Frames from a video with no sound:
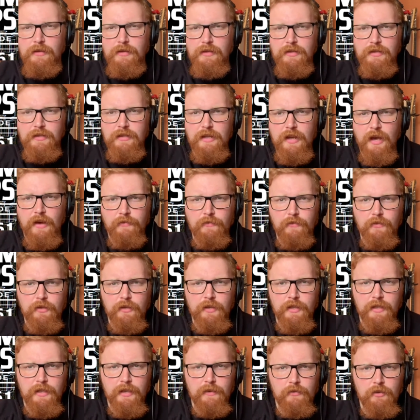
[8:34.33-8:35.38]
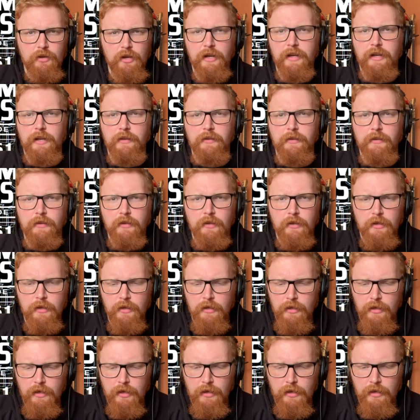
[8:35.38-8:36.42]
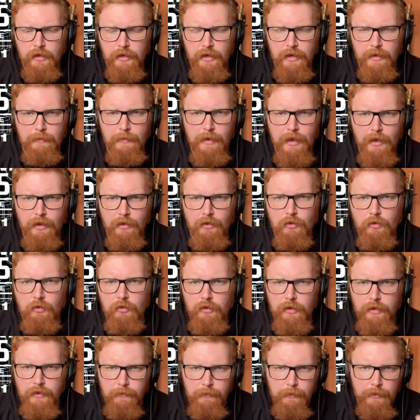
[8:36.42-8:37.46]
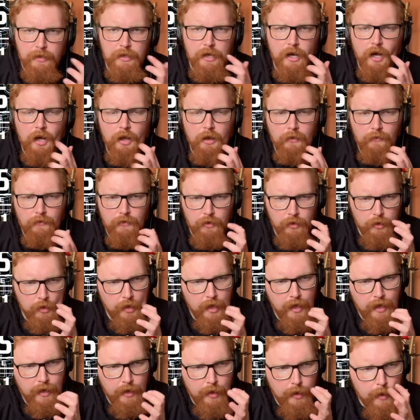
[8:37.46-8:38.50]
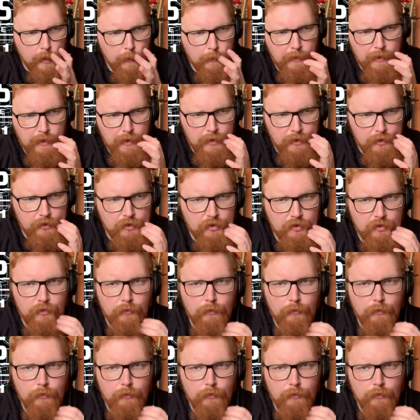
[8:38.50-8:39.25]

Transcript: definitely give Craig an email or give him a call if you're in Canada, because